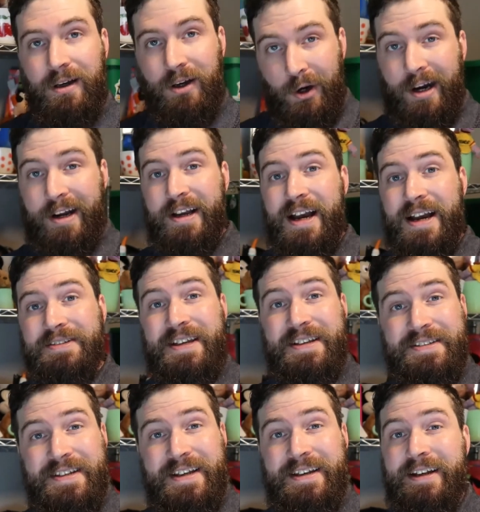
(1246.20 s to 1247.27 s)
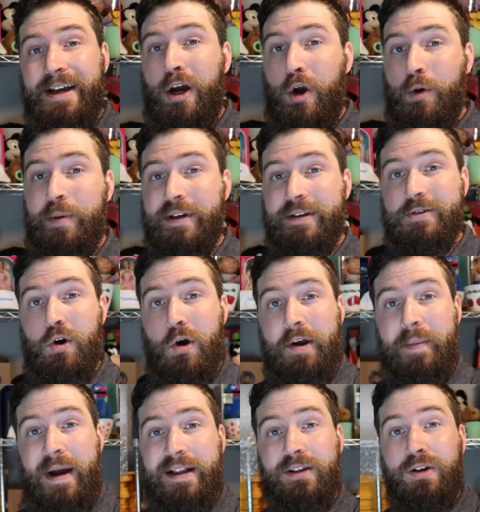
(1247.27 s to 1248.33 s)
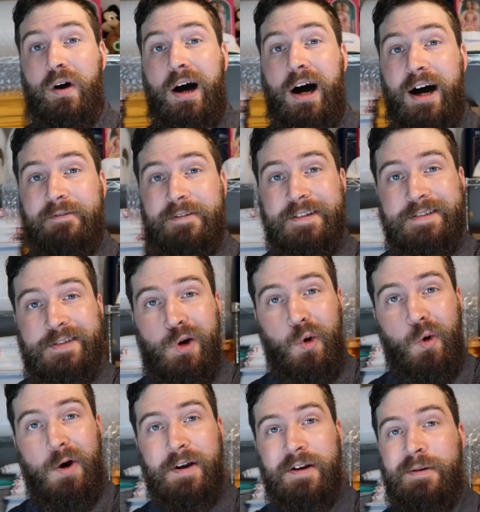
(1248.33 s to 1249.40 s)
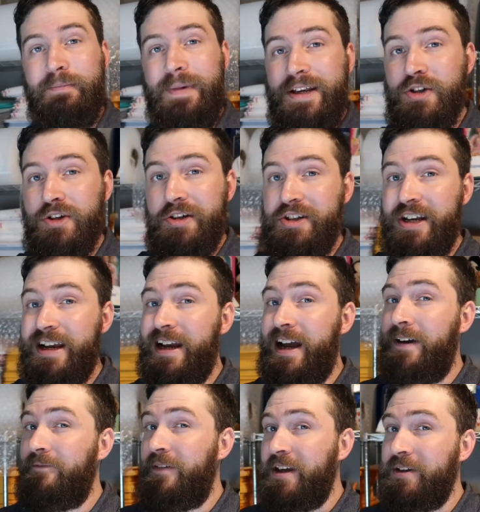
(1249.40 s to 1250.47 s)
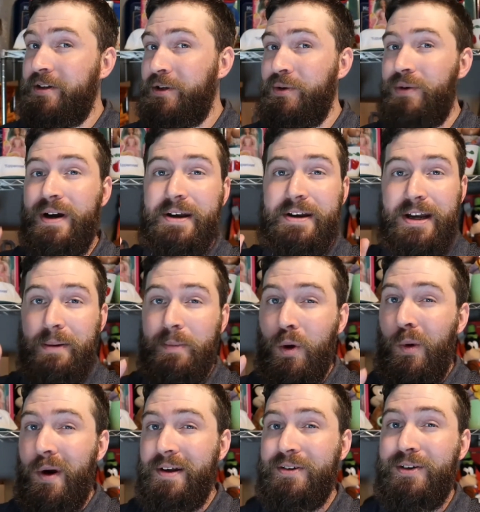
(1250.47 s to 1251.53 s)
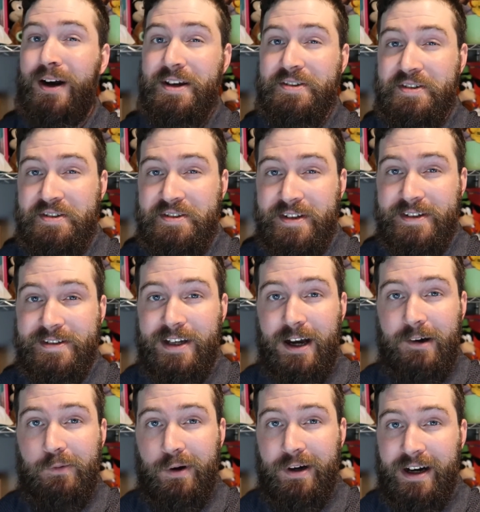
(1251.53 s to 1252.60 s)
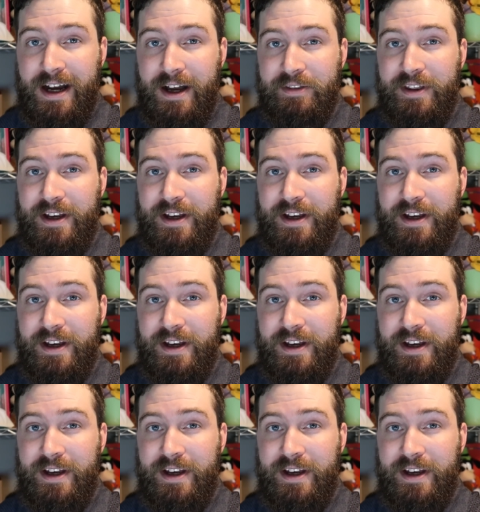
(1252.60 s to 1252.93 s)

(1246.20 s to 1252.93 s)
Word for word: Alright guys, that's it. I hope you enjoyed my little office tour. Make sure to check out Vendoo, #1 cross-listing software out